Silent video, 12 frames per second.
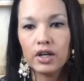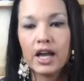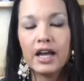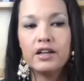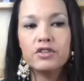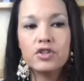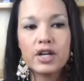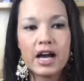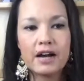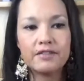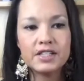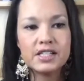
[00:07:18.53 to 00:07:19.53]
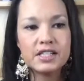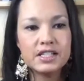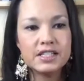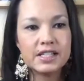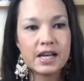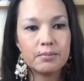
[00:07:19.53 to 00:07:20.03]
and to have as an
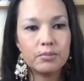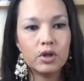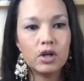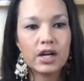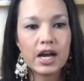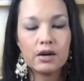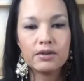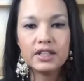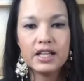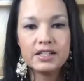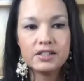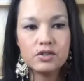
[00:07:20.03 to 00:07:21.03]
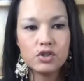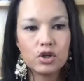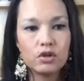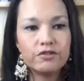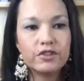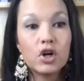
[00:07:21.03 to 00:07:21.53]
example on how the lessons go
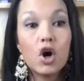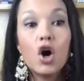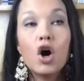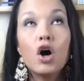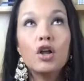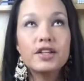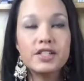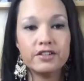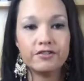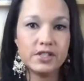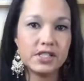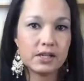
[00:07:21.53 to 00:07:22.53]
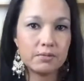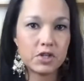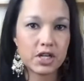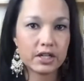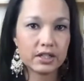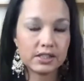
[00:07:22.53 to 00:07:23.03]
for all the different
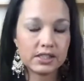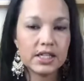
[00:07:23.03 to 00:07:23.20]
subjects.